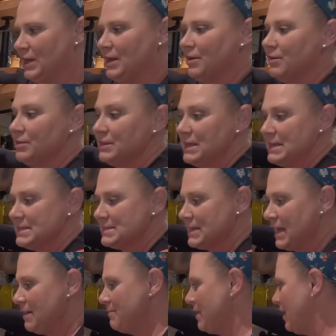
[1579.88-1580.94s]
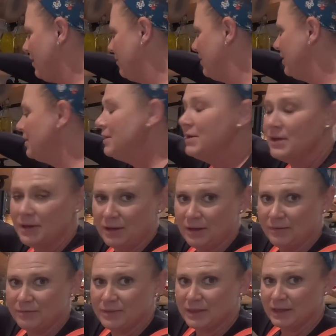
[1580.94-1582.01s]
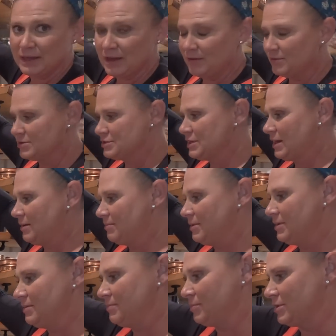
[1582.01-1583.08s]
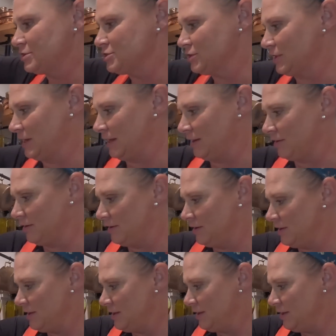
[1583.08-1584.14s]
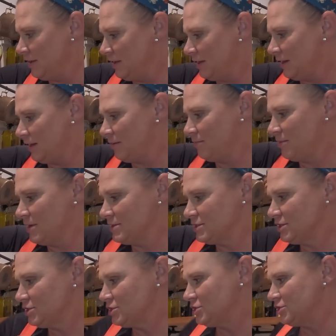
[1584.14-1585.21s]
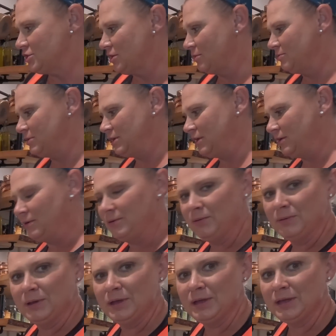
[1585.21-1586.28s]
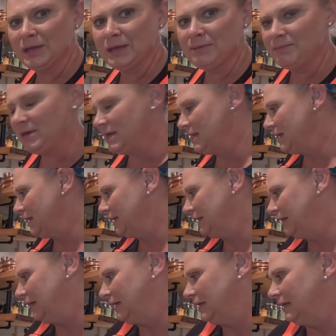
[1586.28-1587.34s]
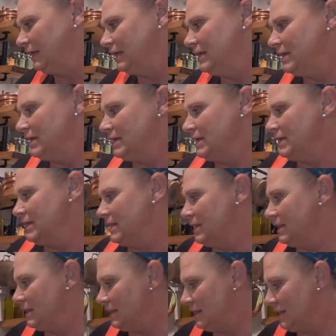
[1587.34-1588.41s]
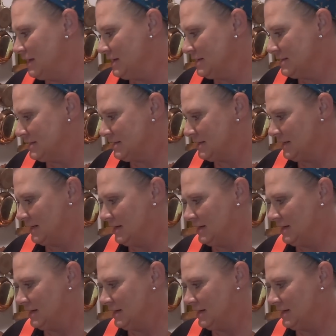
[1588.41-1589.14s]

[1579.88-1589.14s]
canner. These came out of the countertop pressure canner. And I want to show you immediately, this